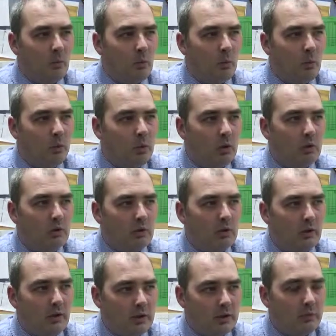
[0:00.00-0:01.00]
what
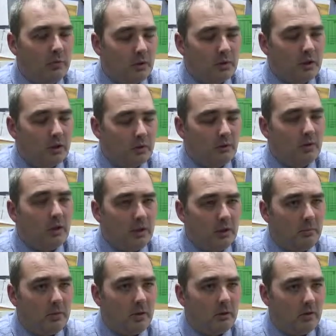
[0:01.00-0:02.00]
this project is really
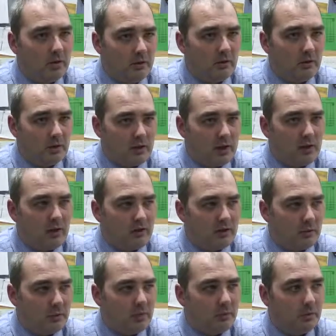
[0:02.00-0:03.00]
about is not saying
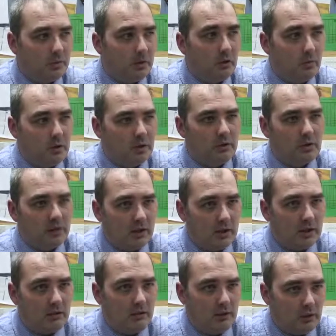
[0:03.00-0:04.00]
to people, look, we're trying to
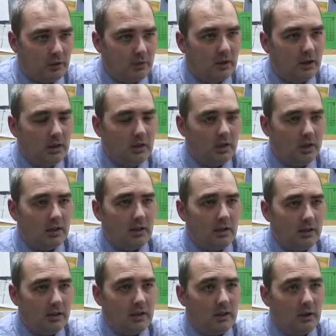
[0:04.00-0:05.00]
give you an
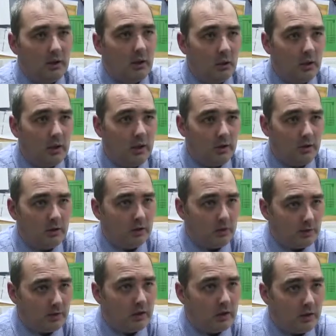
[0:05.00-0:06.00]
idea, go away and do
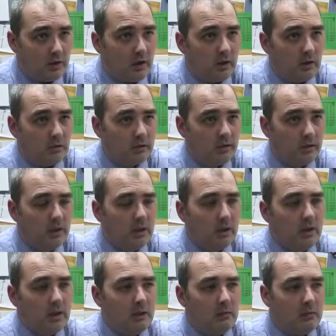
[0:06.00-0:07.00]
it by yourself.
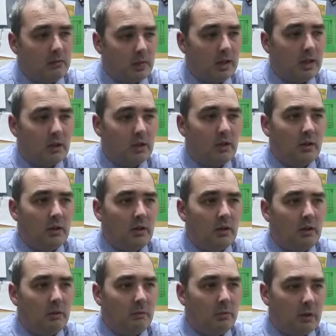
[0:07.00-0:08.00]
But actually
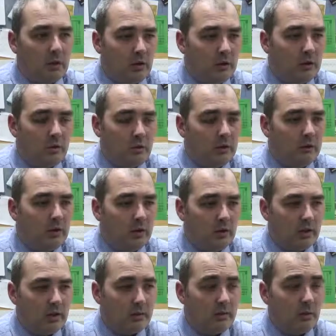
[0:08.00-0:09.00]
that because we've done
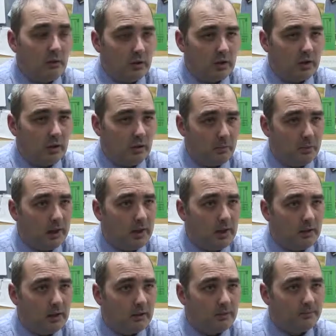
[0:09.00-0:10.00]
this small-scale
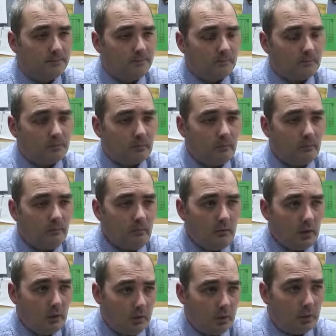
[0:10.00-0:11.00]
pilot,
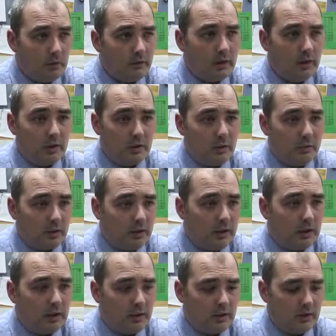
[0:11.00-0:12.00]
what we've done is we've
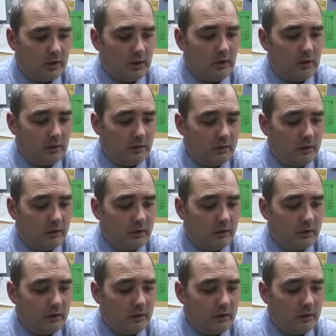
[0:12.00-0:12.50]
created a series of